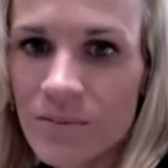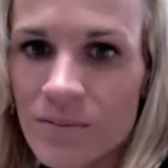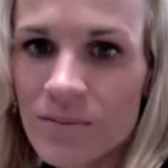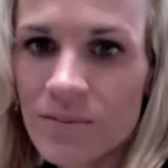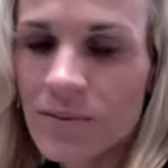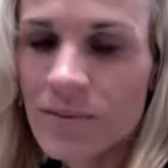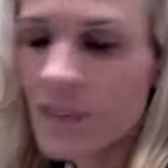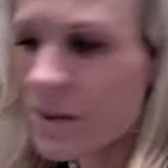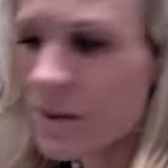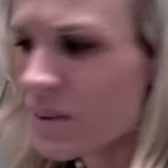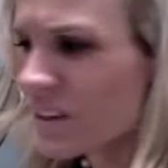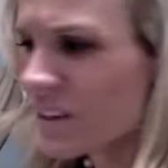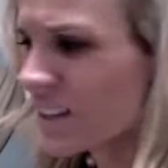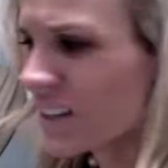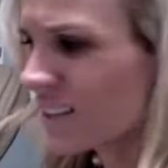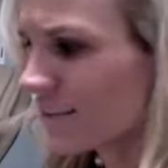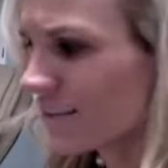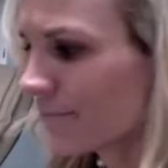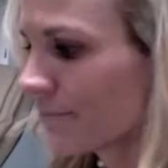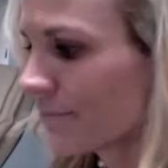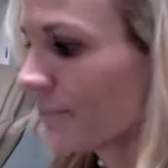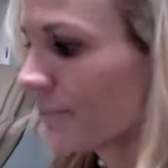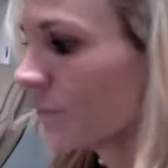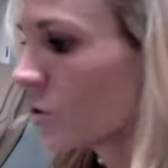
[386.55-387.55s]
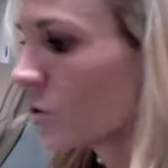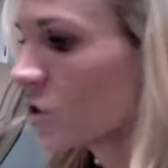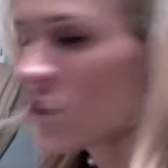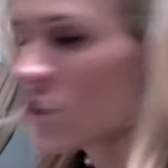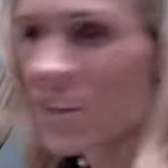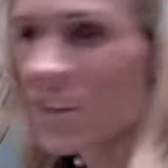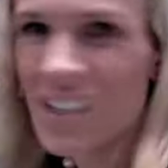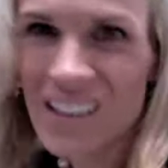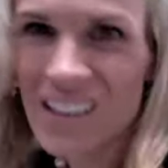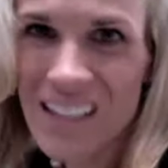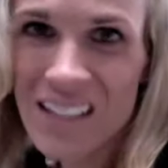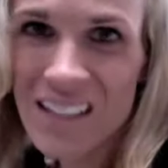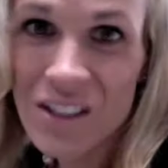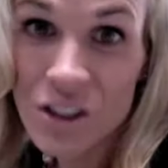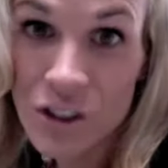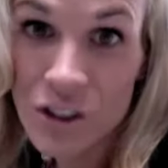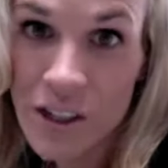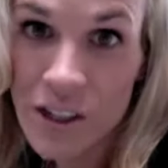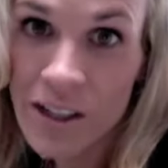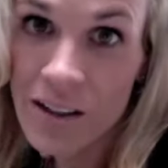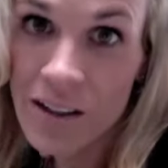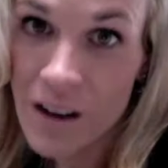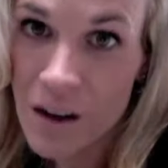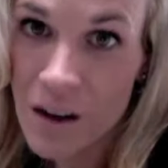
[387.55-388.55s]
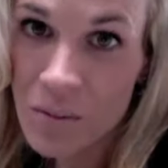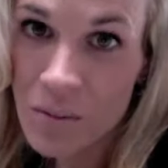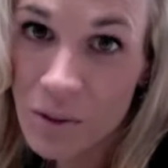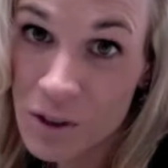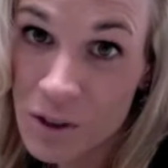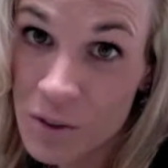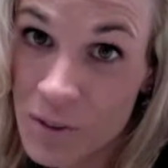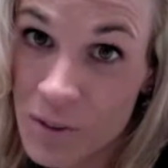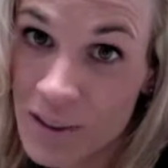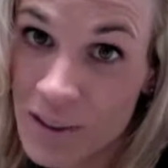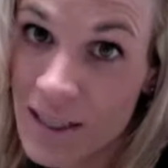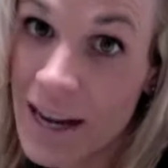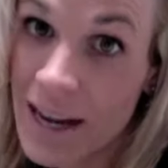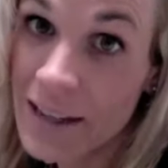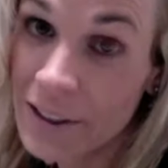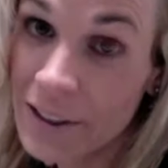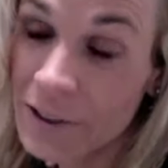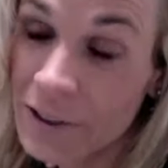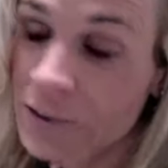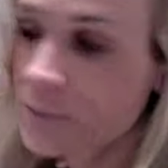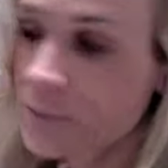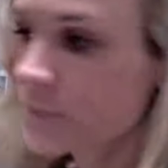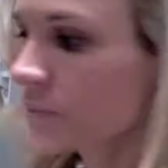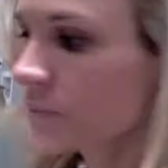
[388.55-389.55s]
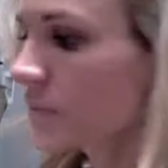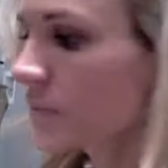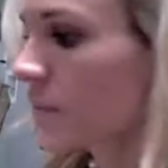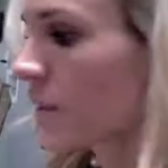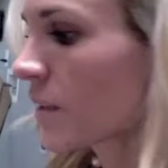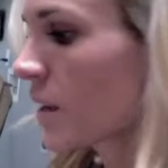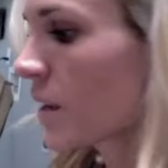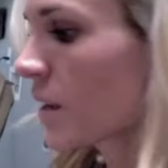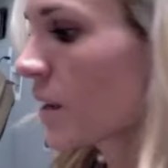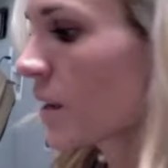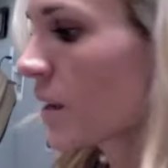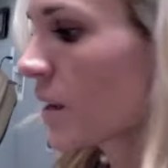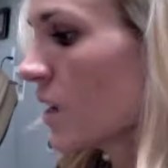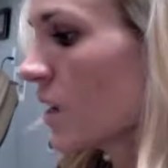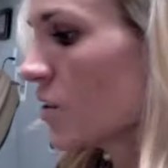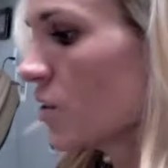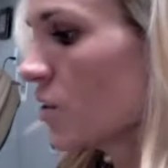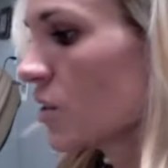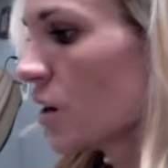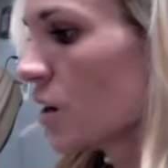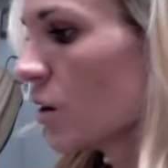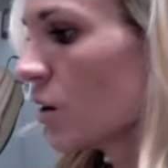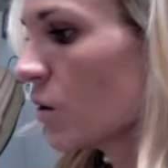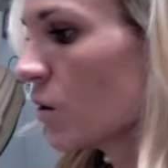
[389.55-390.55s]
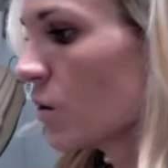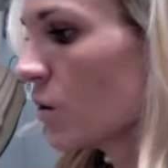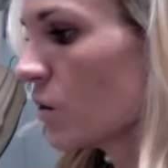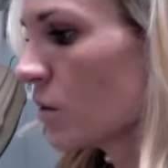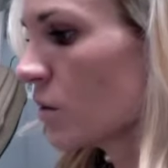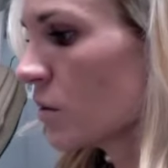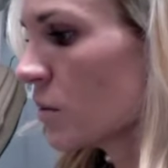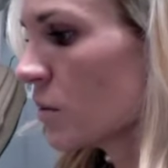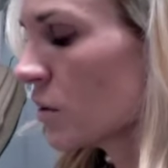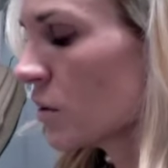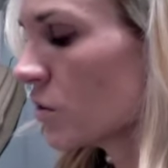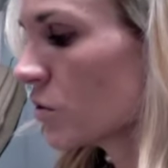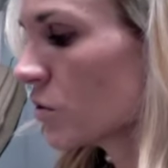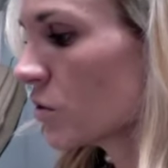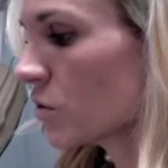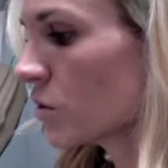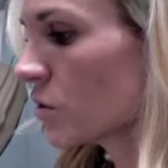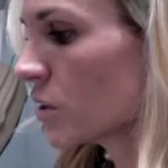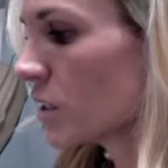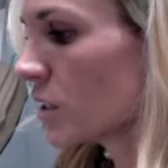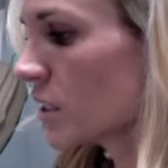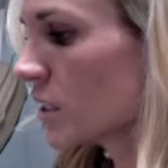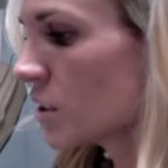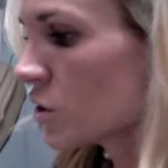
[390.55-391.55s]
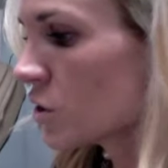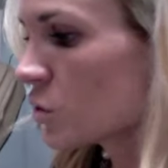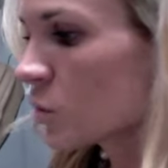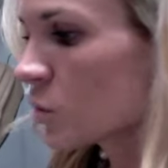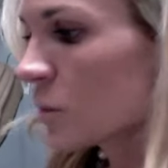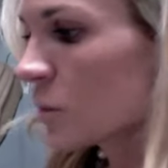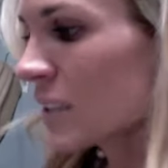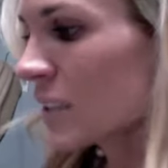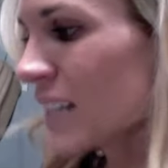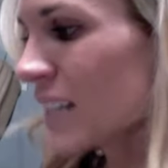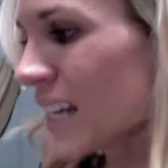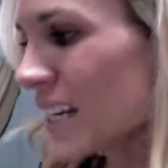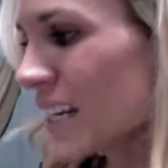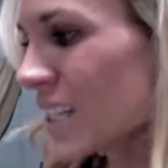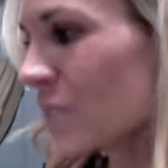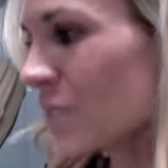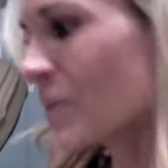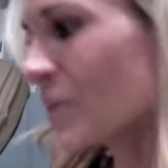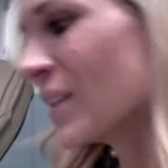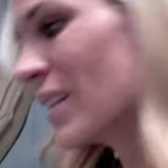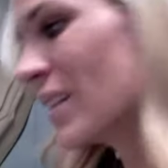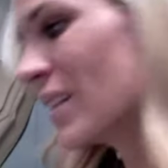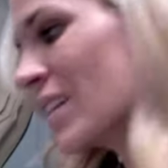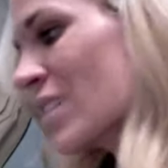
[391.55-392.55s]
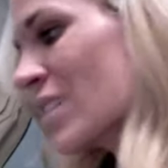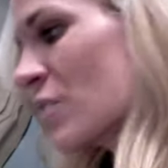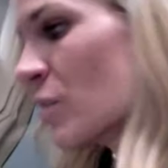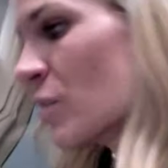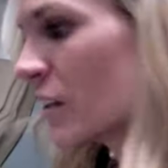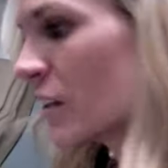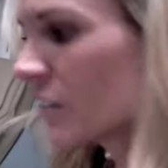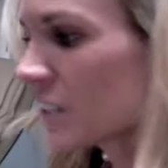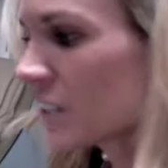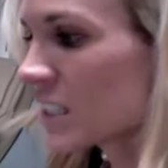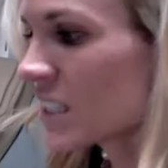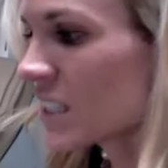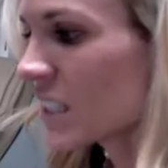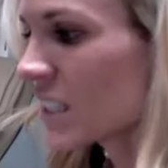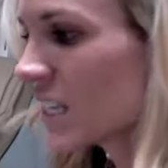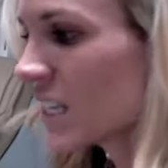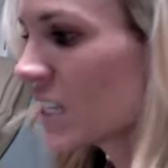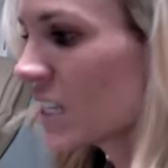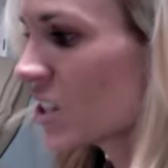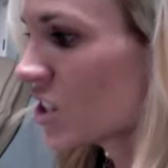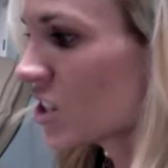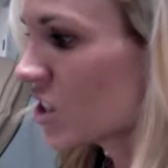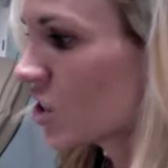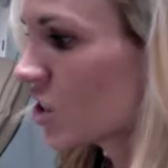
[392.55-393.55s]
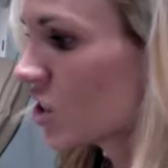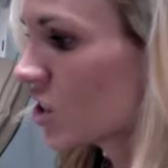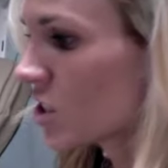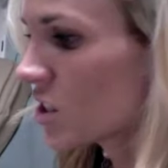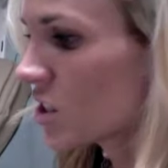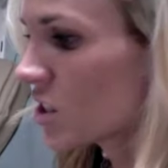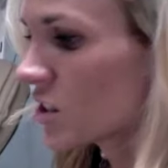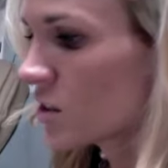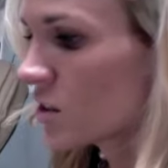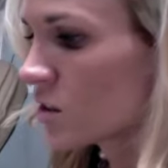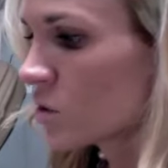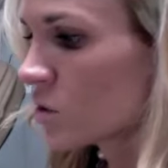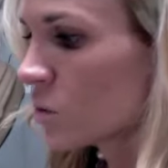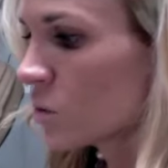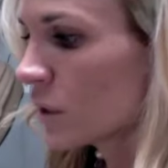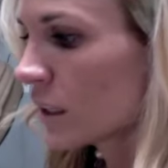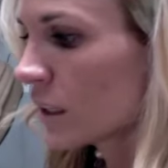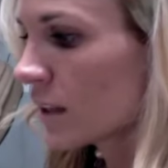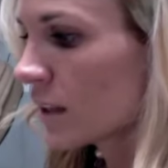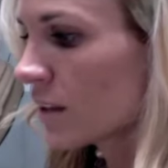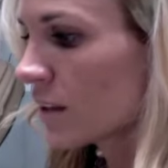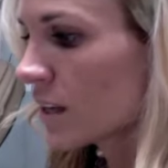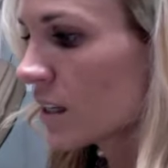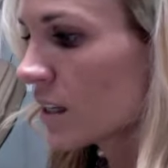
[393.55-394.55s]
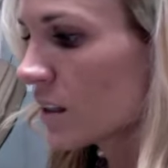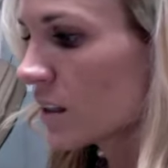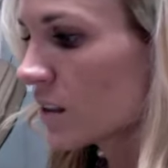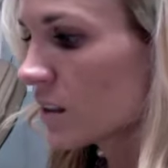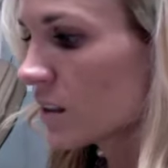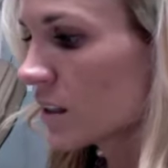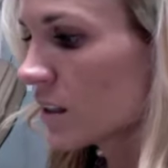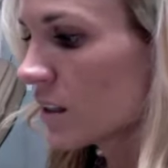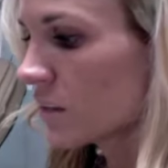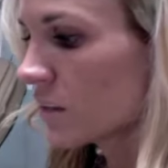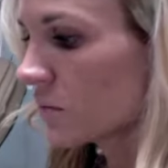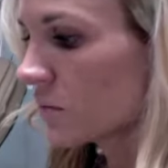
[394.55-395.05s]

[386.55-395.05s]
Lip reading: I mean, don't you think that's a great accomplishment? I do. So the dinners will be nice, but breakfast and lunch is just those quick things that